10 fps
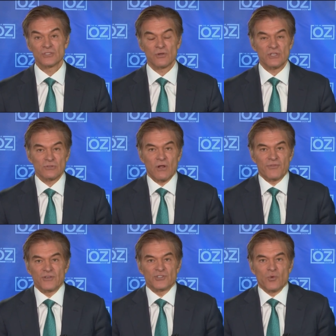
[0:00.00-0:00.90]
So these are all
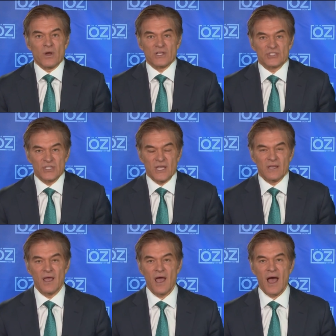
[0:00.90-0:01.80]
things you want to see.
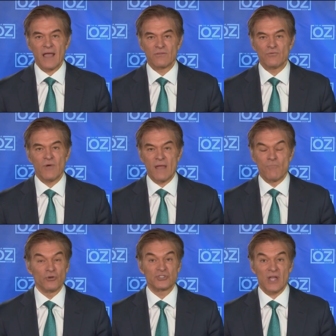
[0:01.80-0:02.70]
I do, and
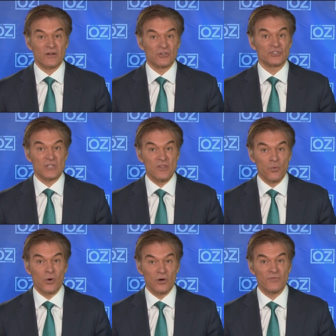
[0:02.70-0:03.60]
most doctors in the
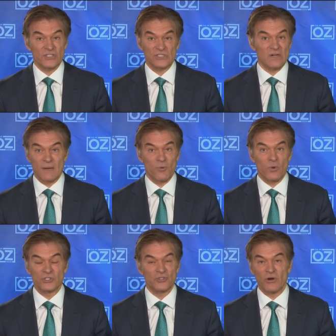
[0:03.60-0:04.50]
world, this is their number
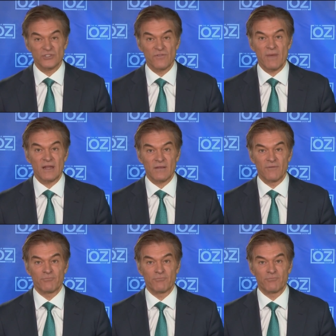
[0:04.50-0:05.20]
one choice for medic uh,